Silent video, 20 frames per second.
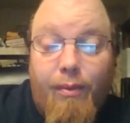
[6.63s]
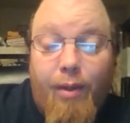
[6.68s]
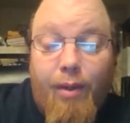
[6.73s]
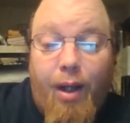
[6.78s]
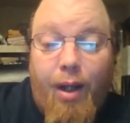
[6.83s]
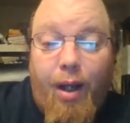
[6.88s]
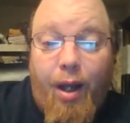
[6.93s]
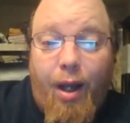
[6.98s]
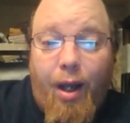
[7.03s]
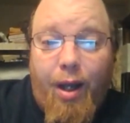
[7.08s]
All
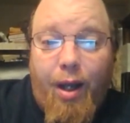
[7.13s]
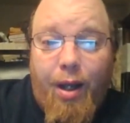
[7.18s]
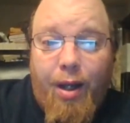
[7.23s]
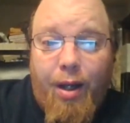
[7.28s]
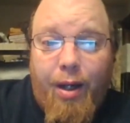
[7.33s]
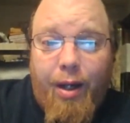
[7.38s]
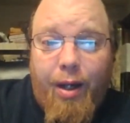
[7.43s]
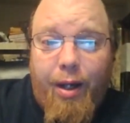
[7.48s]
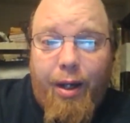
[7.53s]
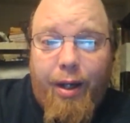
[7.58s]

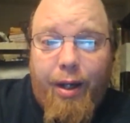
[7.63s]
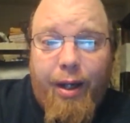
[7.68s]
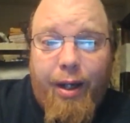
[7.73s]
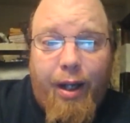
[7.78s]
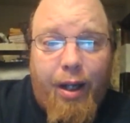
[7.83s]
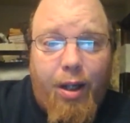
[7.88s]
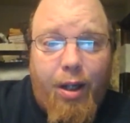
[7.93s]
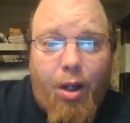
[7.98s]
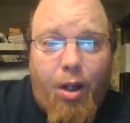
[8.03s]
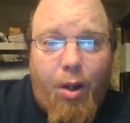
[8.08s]
right.
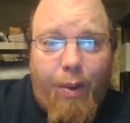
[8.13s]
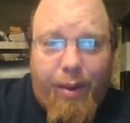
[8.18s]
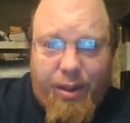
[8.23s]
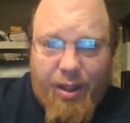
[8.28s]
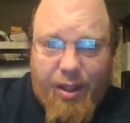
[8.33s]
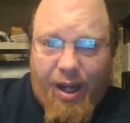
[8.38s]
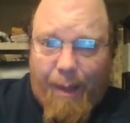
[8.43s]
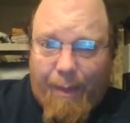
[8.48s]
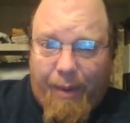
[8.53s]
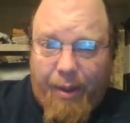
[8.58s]
Hello and
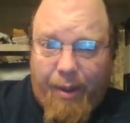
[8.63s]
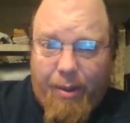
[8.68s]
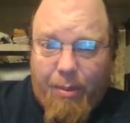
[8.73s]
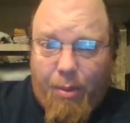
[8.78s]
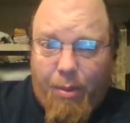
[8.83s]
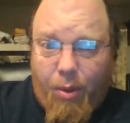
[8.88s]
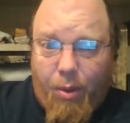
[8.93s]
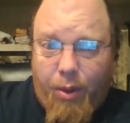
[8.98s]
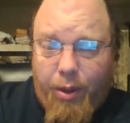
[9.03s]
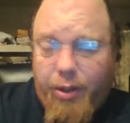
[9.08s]
top of the
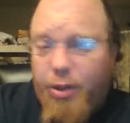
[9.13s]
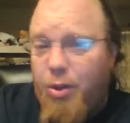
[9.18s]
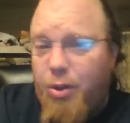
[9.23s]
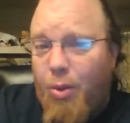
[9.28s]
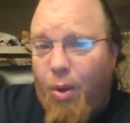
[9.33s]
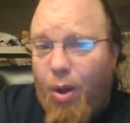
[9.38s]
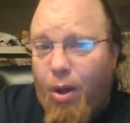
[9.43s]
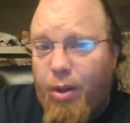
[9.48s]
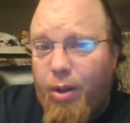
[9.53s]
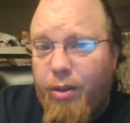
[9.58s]
morning to
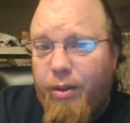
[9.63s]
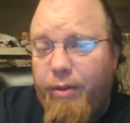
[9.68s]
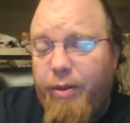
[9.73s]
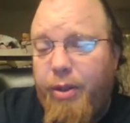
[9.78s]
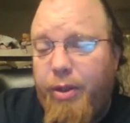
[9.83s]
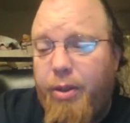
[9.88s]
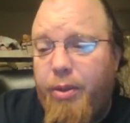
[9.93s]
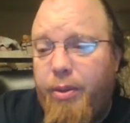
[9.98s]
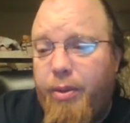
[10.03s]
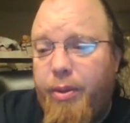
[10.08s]
all of
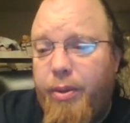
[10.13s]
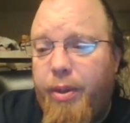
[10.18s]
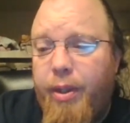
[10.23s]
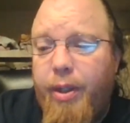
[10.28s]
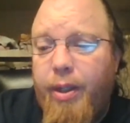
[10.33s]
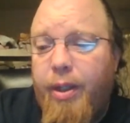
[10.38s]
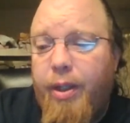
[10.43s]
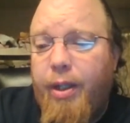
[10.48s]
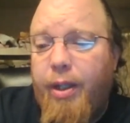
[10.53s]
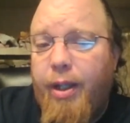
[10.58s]
you.
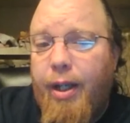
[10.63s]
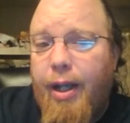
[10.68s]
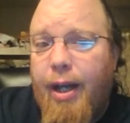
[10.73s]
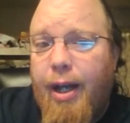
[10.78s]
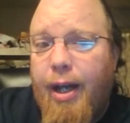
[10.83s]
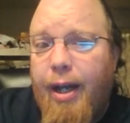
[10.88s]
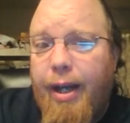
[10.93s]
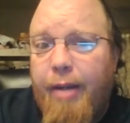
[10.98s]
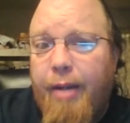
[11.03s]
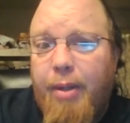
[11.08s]

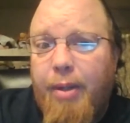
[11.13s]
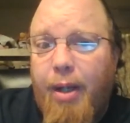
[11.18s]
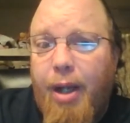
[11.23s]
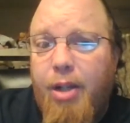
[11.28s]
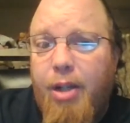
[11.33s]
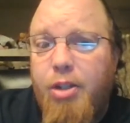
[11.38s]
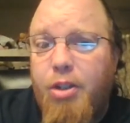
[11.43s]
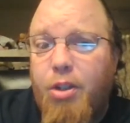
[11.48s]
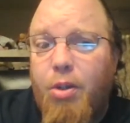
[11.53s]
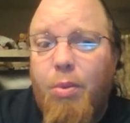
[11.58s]
I am the
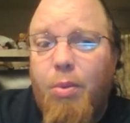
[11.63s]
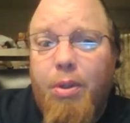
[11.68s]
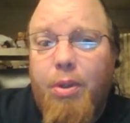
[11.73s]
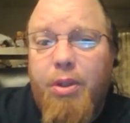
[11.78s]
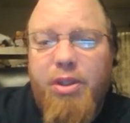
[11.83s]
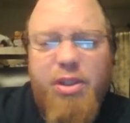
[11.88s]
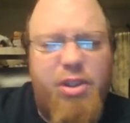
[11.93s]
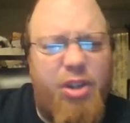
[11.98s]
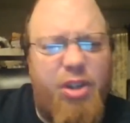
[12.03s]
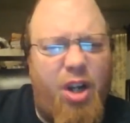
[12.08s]
logical
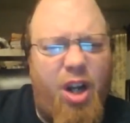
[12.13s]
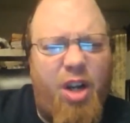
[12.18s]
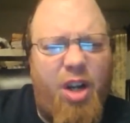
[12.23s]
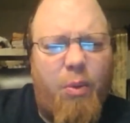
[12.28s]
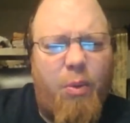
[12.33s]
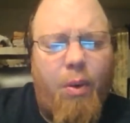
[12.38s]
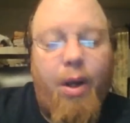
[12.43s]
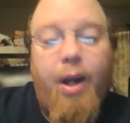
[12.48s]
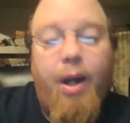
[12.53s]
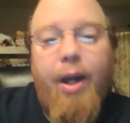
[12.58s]
one, John
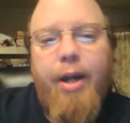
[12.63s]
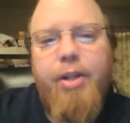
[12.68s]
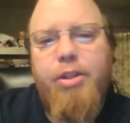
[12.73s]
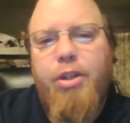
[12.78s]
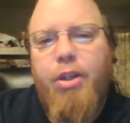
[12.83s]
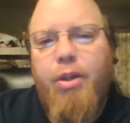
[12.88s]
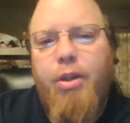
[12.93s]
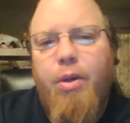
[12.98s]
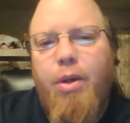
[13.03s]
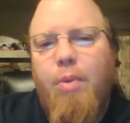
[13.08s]
Wise, and
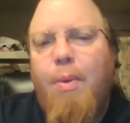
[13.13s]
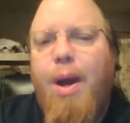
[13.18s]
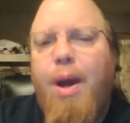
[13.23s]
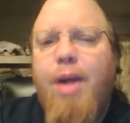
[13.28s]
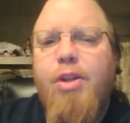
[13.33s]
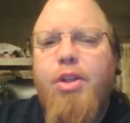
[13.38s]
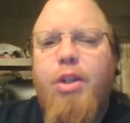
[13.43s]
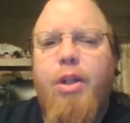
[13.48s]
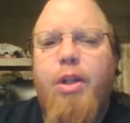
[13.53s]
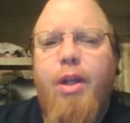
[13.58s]
you are
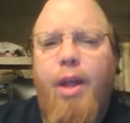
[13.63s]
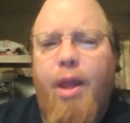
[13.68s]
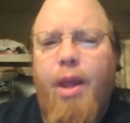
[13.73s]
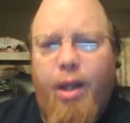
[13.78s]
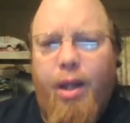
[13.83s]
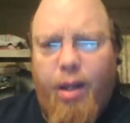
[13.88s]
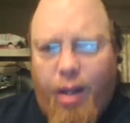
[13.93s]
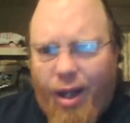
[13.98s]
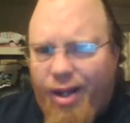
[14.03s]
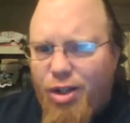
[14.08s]
watching The
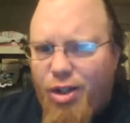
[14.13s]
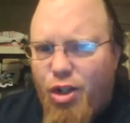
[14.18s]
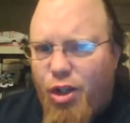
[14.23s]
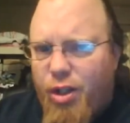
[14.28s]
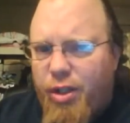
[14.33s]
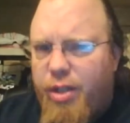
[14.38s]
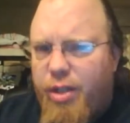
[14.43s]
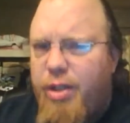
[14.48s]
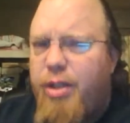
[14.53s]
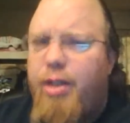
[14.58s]
Logic.
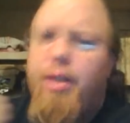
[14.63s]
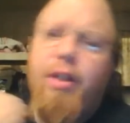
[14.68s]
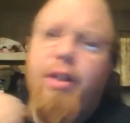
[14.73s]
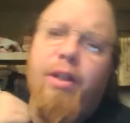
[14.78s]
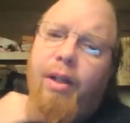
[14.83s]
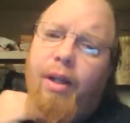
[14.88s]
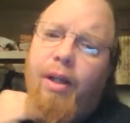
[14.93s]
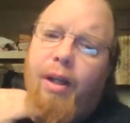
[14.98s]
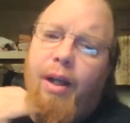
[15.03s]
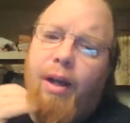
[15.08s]

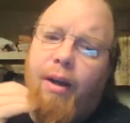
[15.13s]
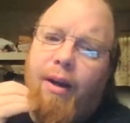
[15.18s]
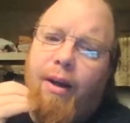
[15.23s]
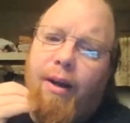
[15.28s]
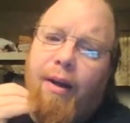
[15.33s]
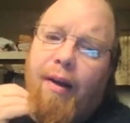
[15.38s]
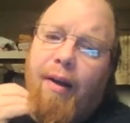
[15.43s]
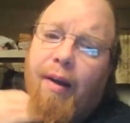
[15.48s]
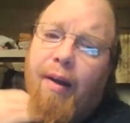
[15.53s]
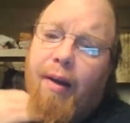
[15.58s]

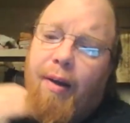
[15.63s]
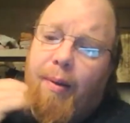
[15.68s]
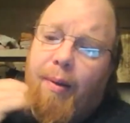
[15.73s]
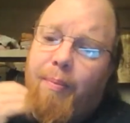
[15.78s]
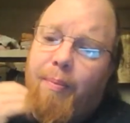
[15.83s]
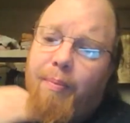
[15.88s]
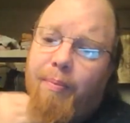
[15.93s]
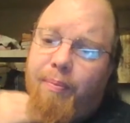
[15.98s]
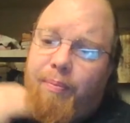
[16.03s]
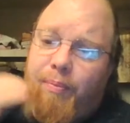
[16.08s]

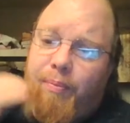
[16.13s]
Um,